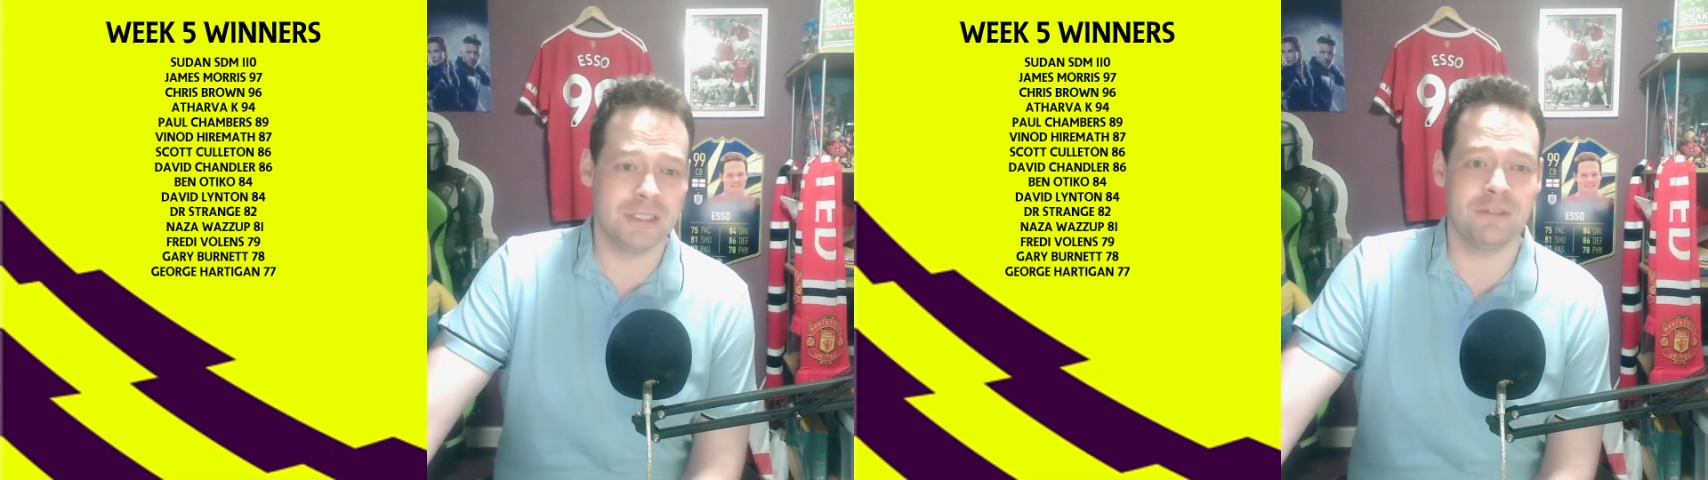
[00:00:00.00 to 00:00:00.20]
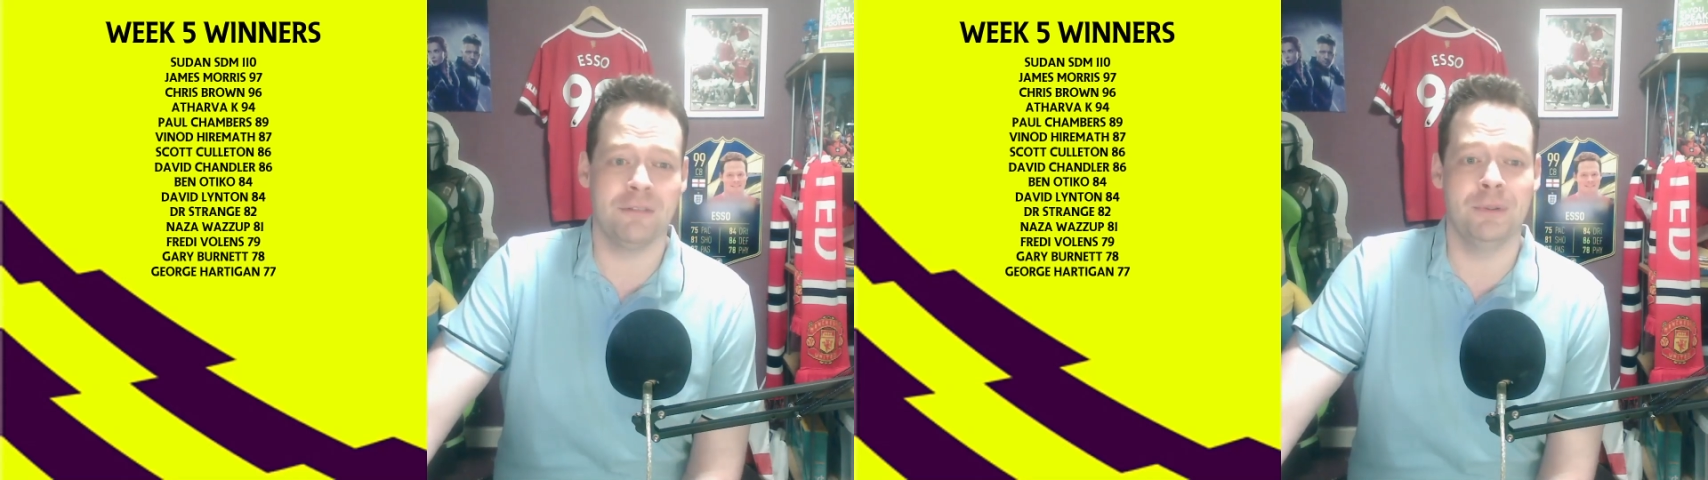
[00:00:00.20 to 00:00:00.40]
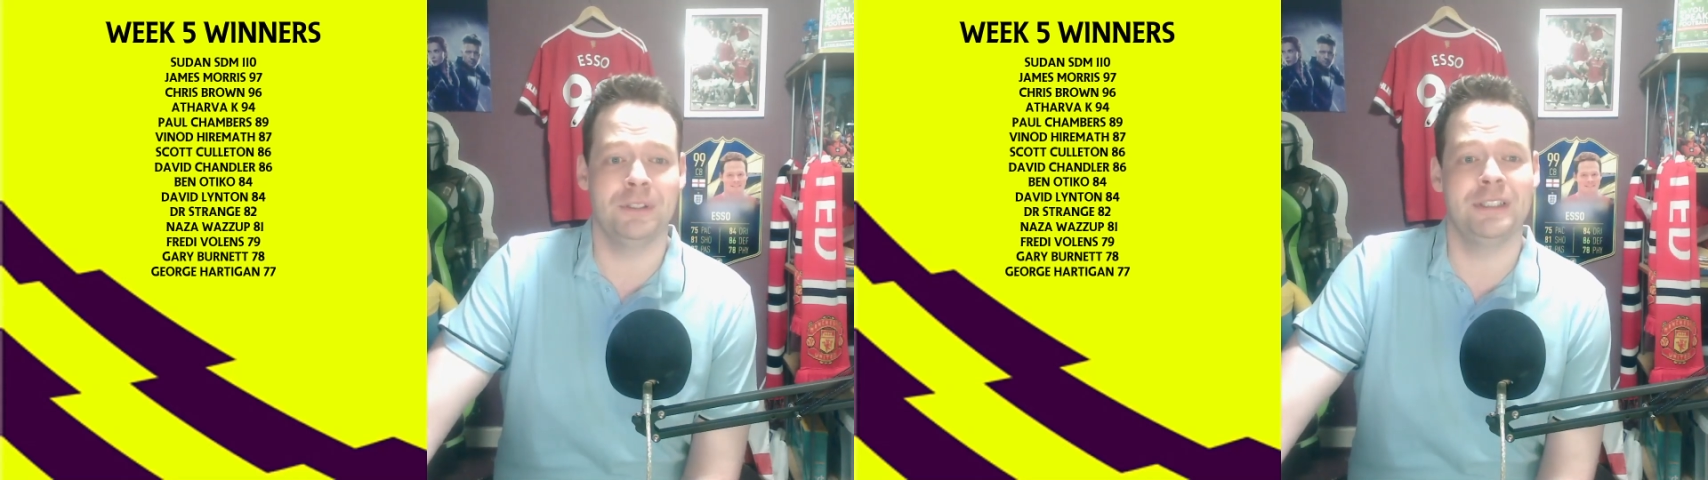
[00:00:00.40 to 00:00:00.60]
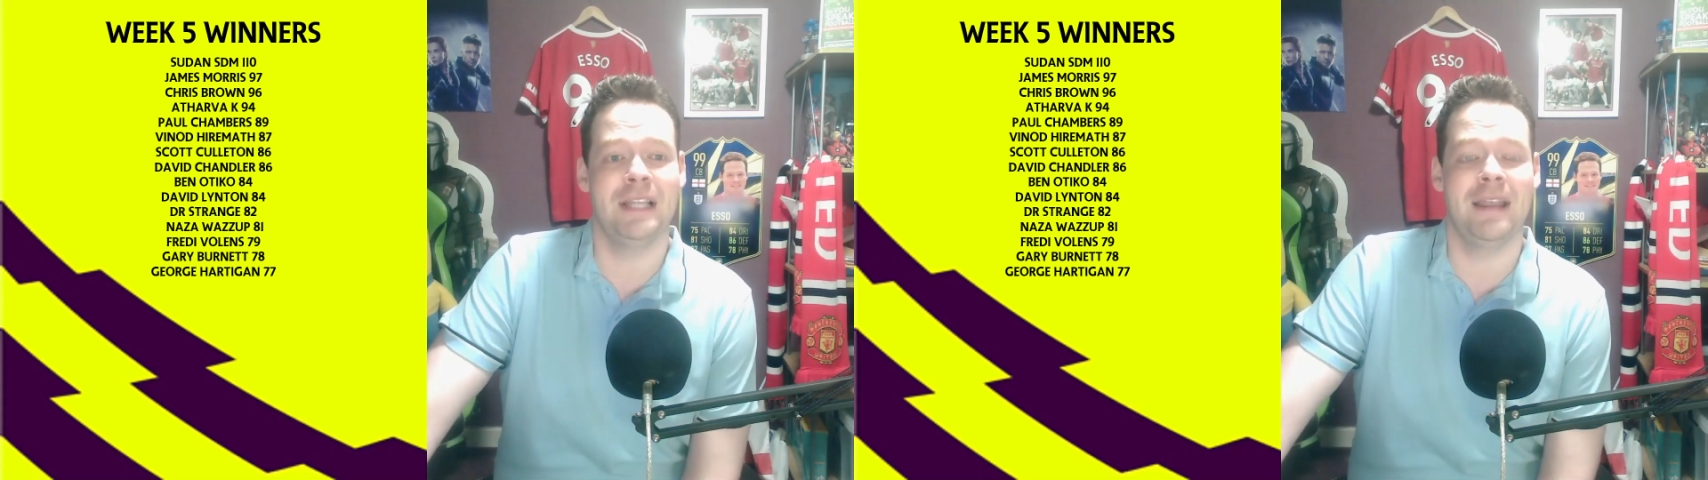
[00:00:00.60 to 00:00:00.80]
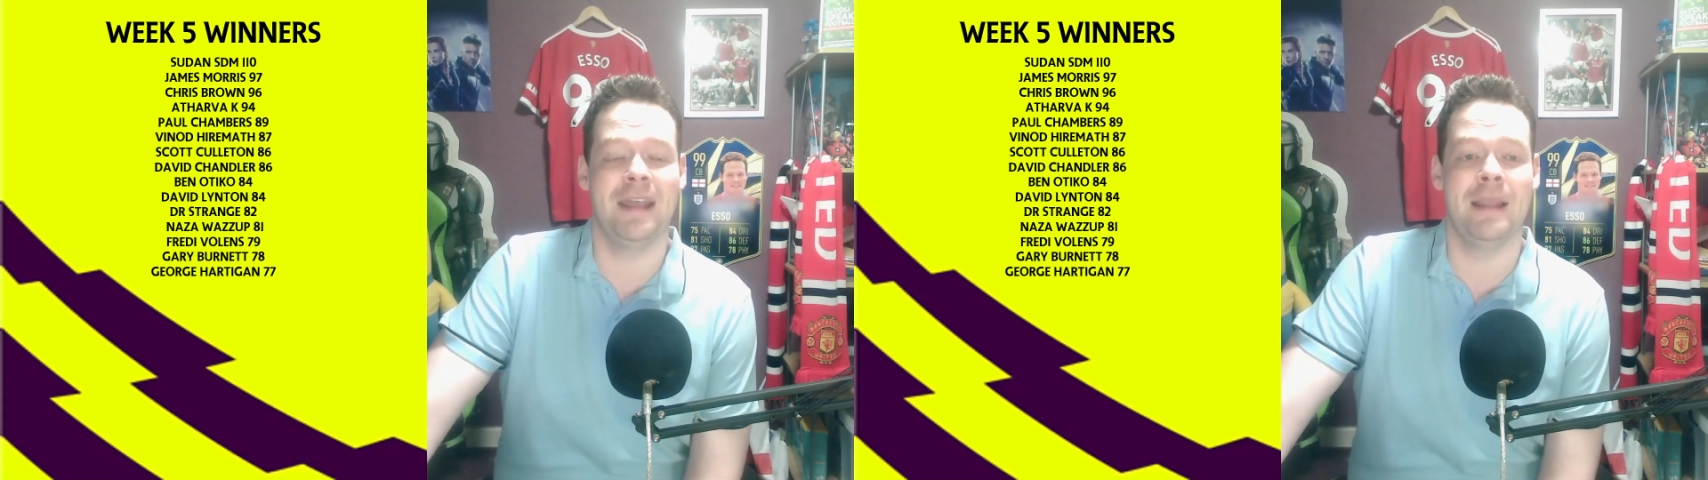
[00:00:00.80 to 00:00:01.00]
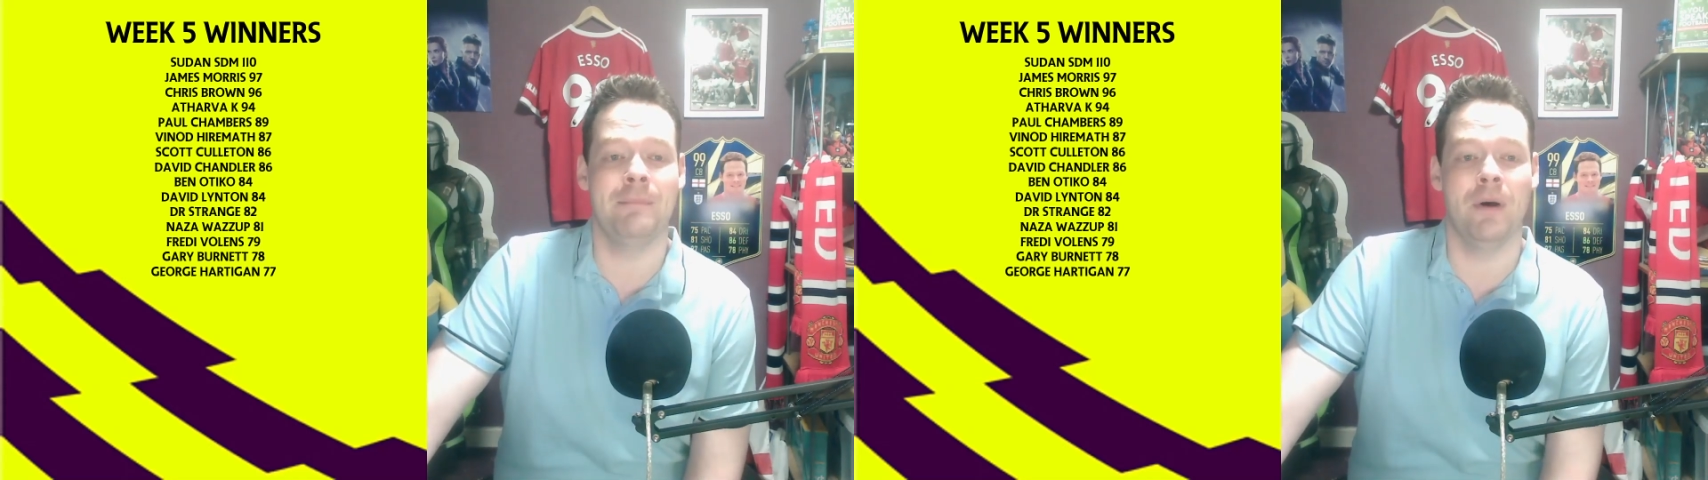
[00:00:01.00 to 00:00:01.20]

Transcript: if I've butchered that name.